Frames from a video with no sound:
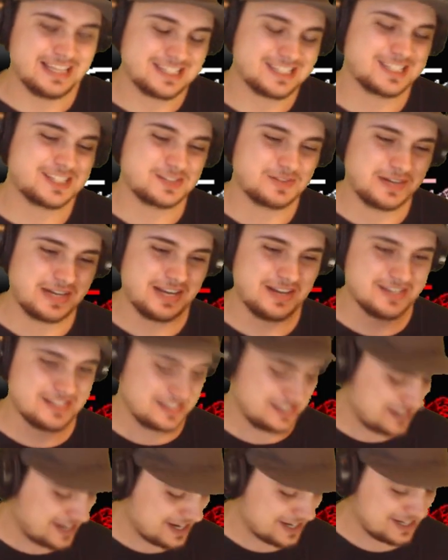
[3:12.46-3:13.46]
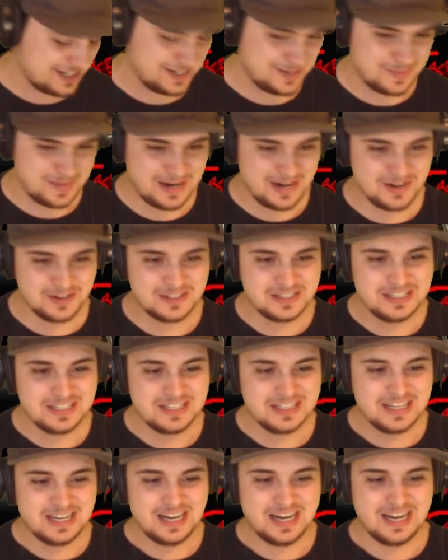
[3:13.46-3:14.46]
This is what I was talking about.
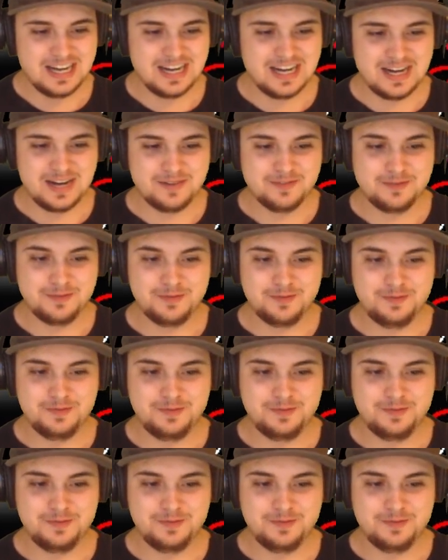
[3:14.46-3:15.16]
Uh,